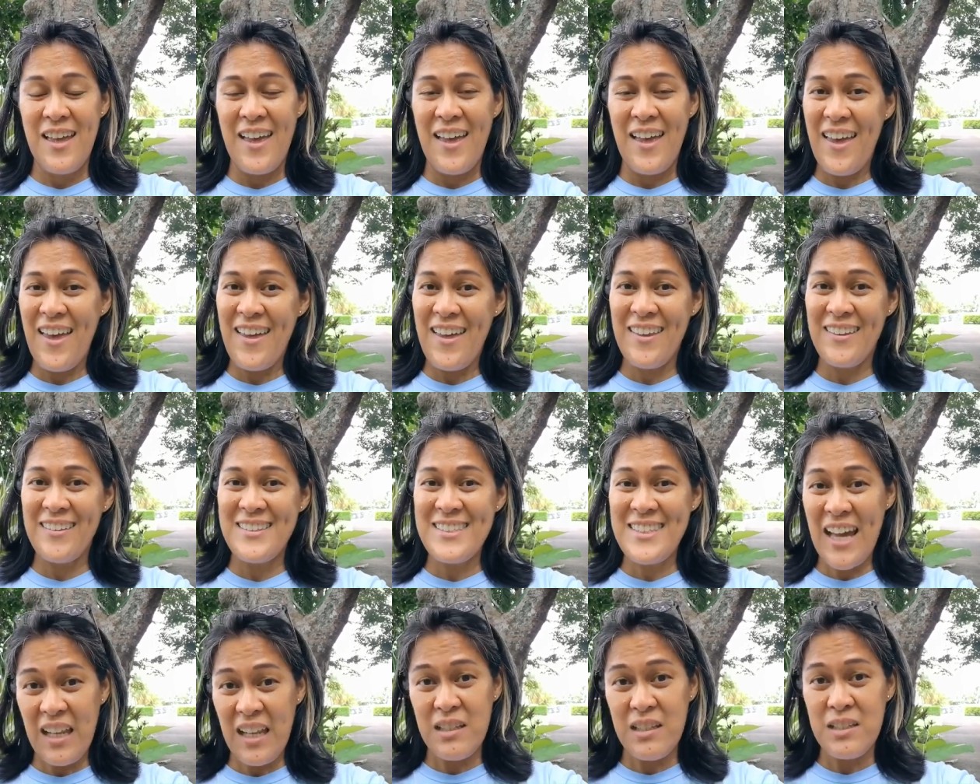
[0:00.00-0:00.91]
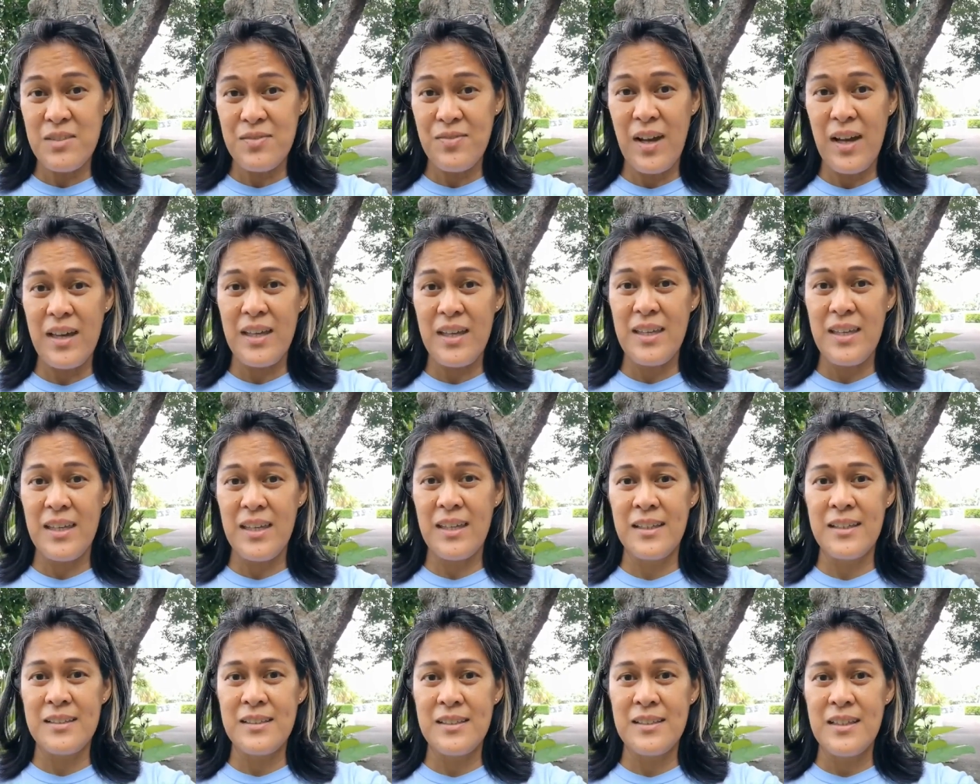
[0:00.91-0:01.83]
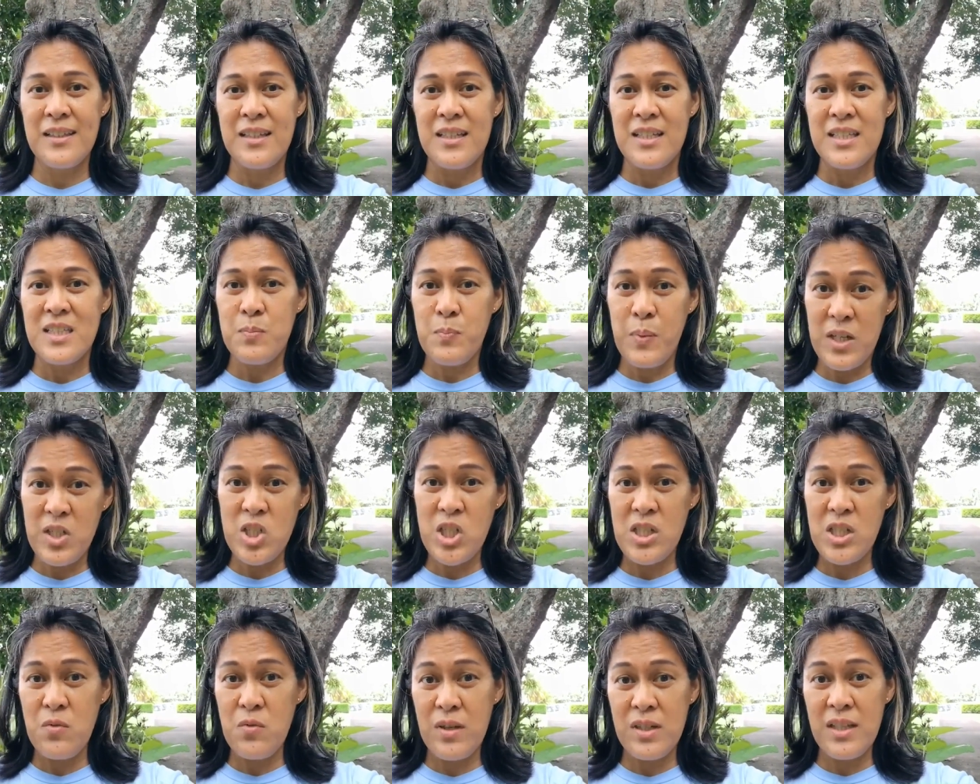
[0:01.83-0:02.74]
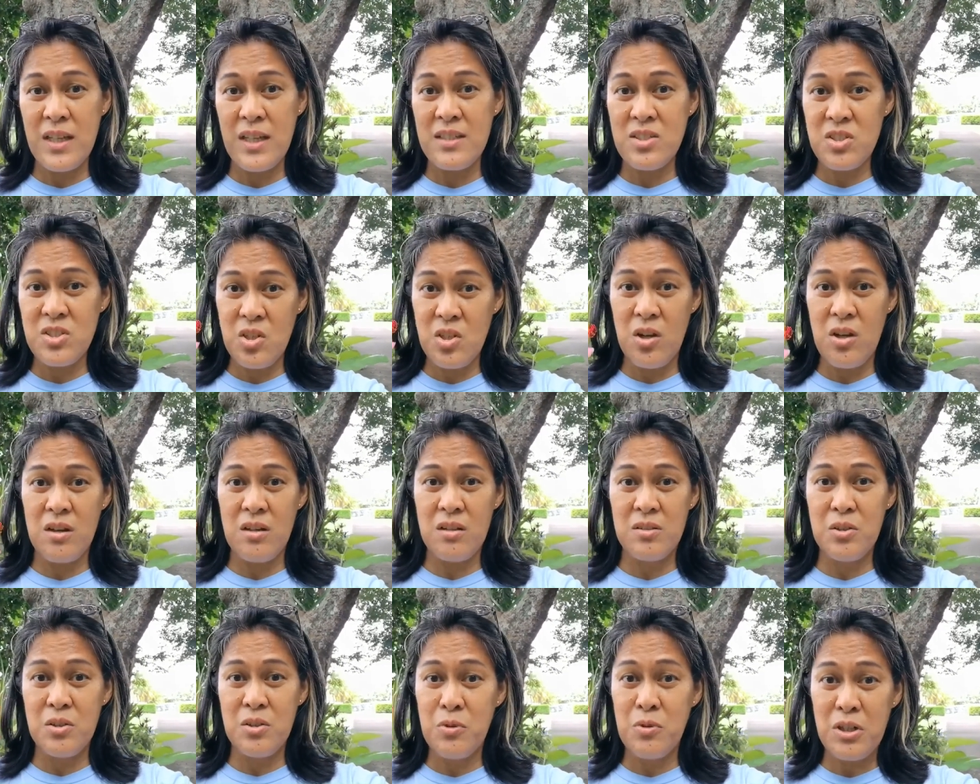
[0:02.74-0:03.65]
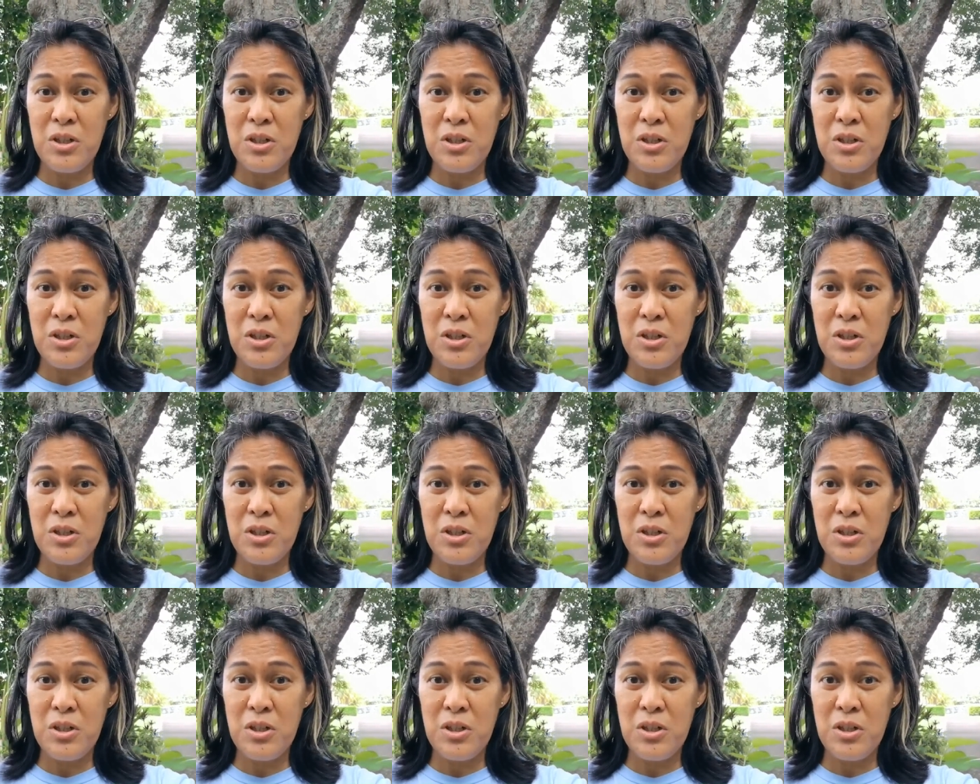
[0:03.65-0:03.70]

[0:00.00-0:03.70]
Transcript: and satisfying especially when I saw the work